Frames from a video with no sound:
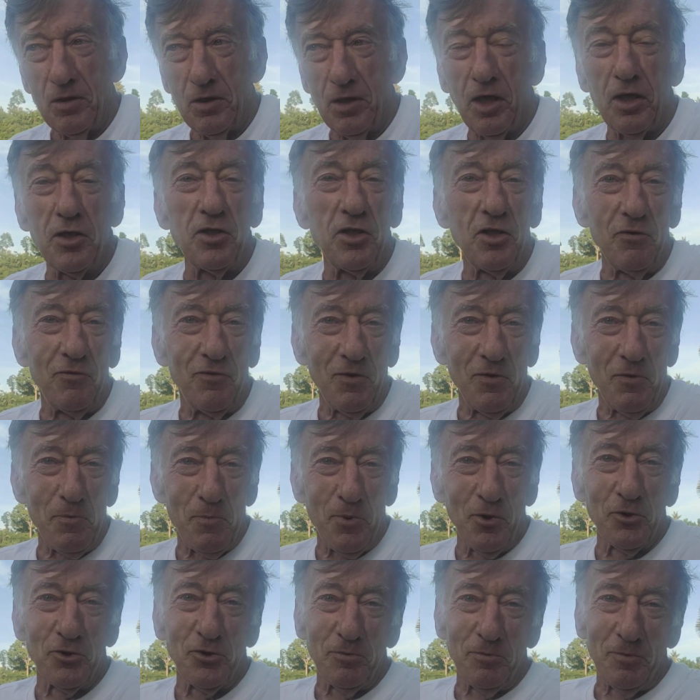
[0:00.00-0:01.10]
Like if you
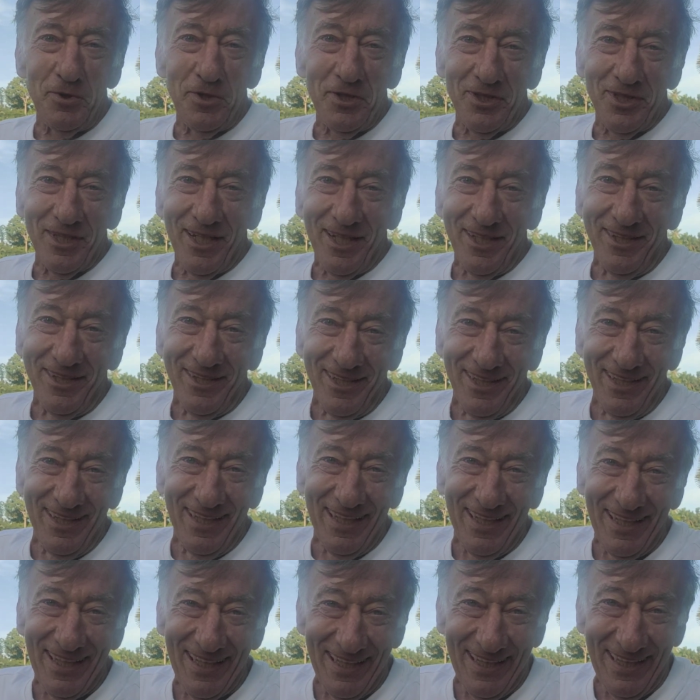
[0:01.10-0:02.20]
possibly can.
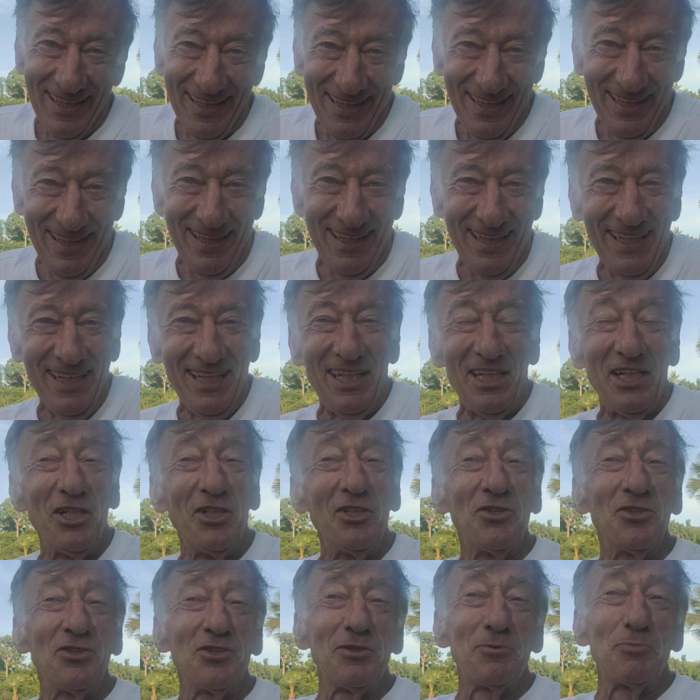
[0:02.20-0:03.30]

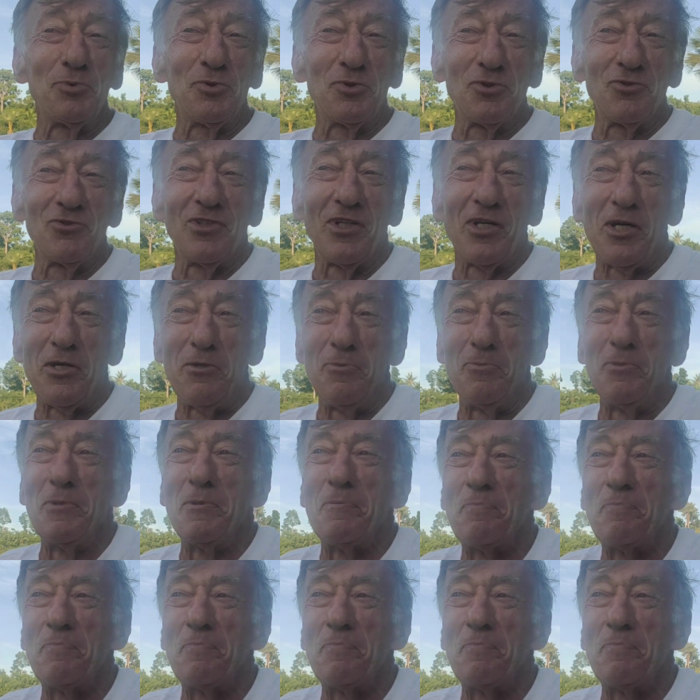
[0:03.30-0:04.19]
And subscribe.